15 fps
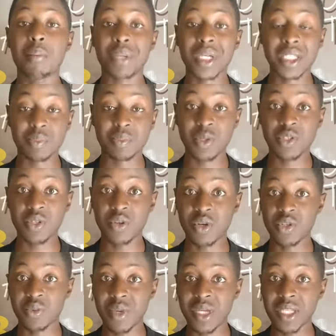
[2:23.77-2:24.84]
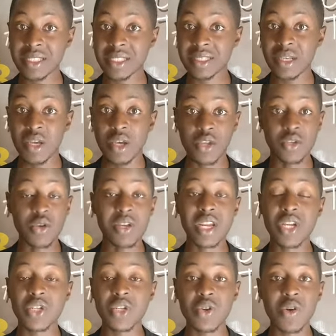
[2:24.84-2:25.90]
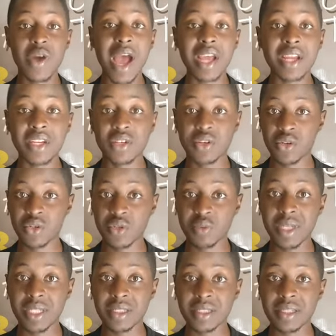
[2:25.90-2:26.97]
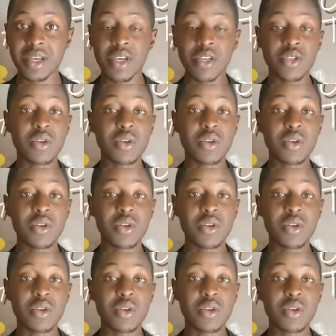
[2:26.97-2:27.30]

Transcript: passport documents your national ID documents,